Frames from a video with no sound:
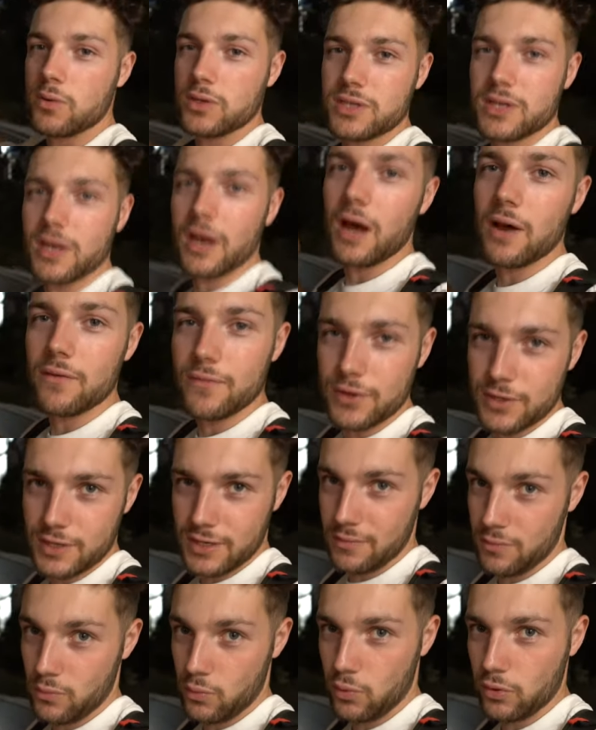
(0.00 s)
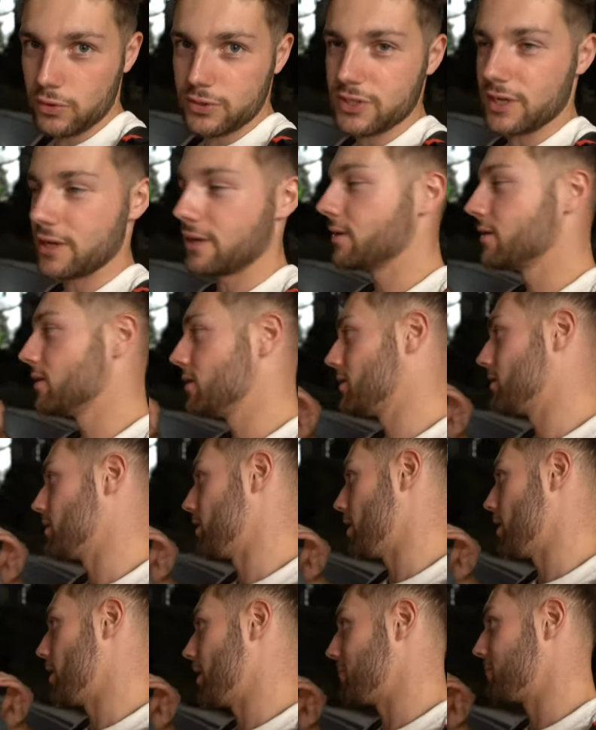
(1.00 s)
was covered in water.
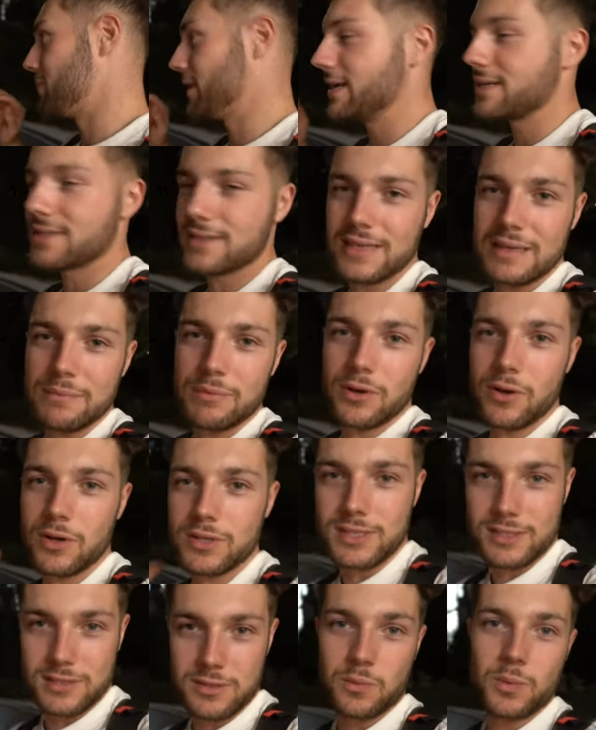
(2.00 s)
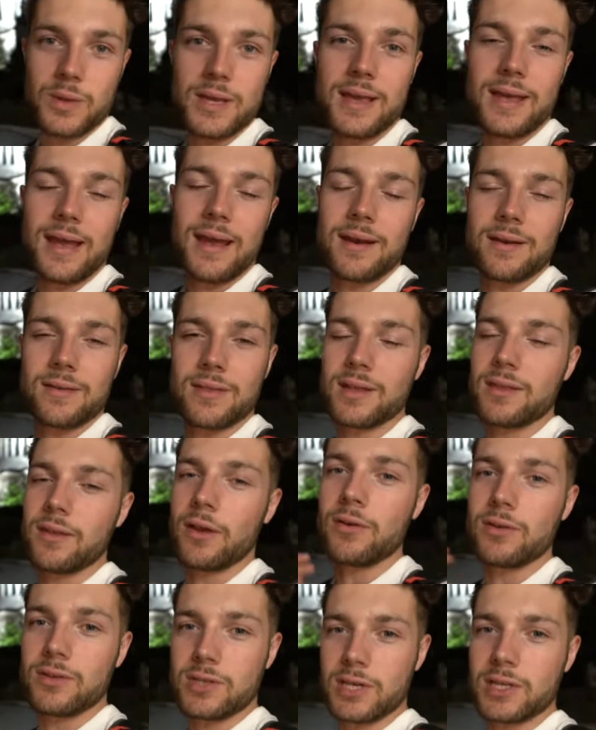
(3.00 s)
Uh, and basically, because it's a weekend, they
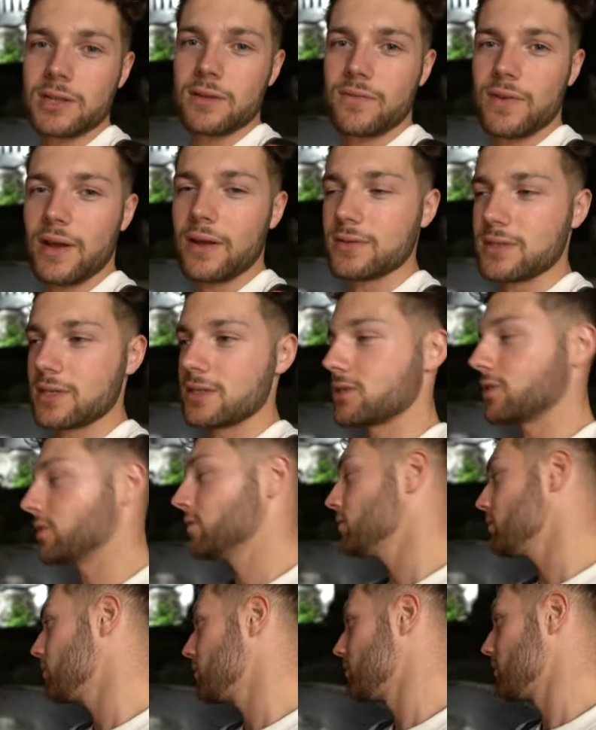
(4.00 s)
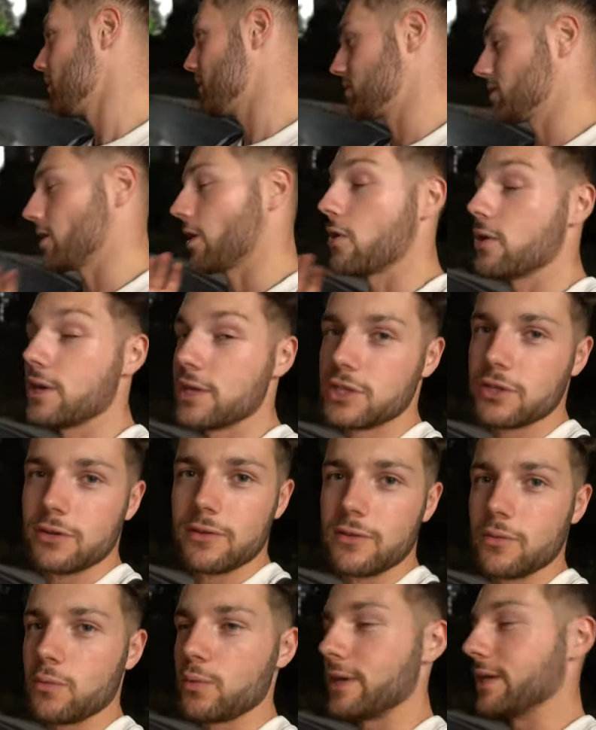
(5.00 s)
don't turn the fountains on. It's only
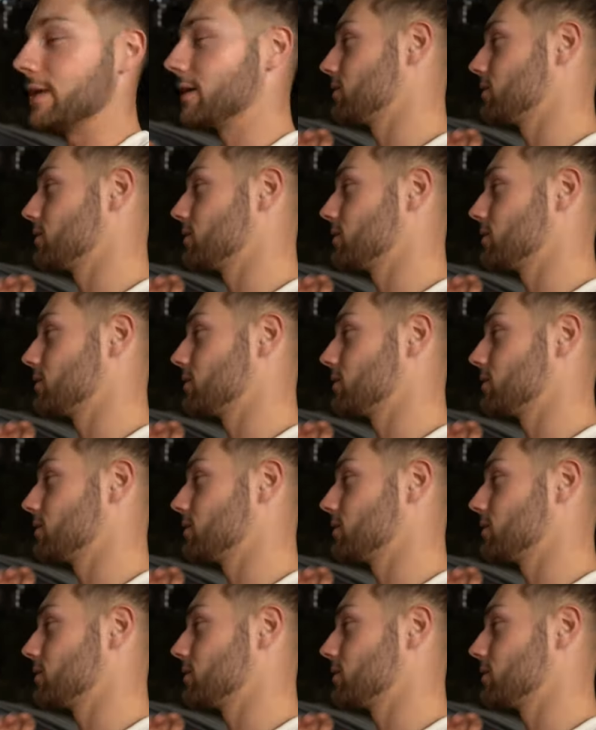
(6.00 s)
during the week.